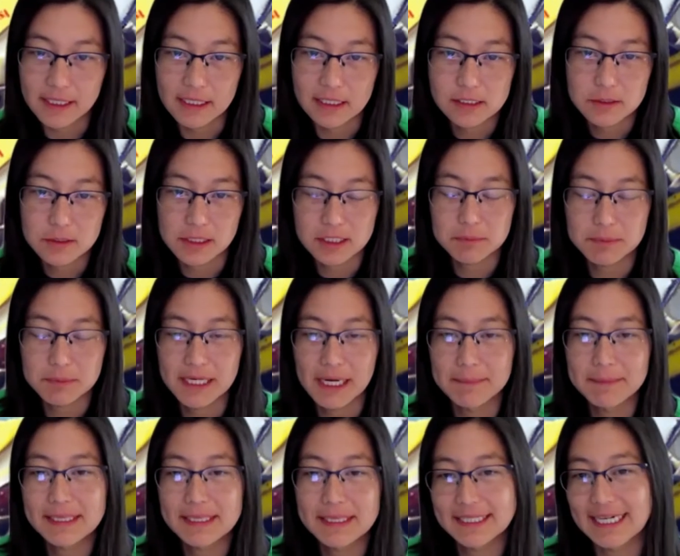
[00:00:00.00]
it's
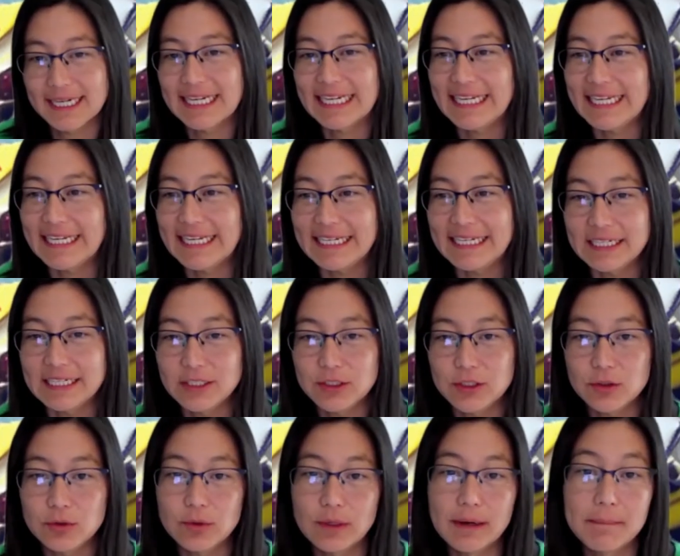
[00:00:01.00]
becoming like a key
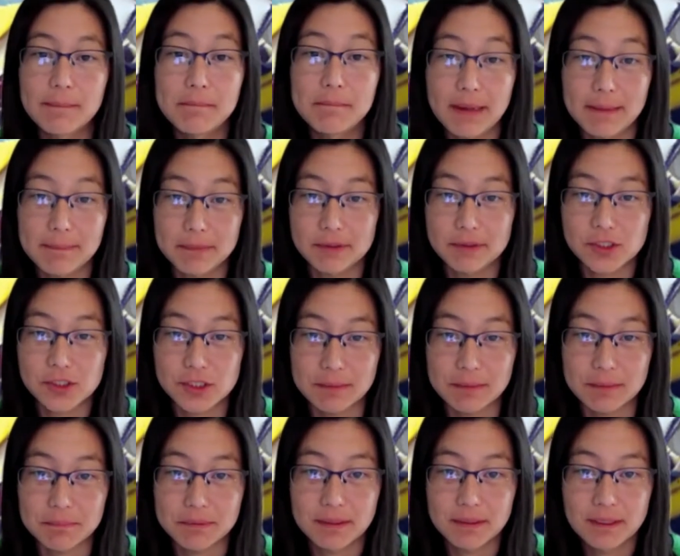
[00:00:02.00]
to a
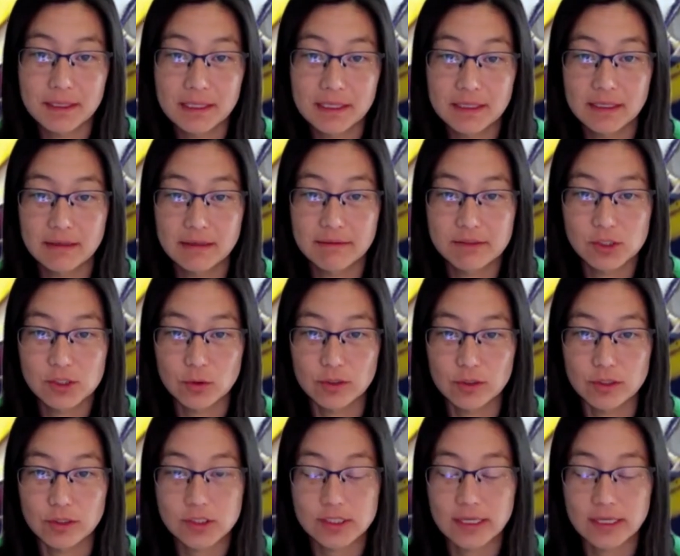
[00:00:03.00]
membership of sorts.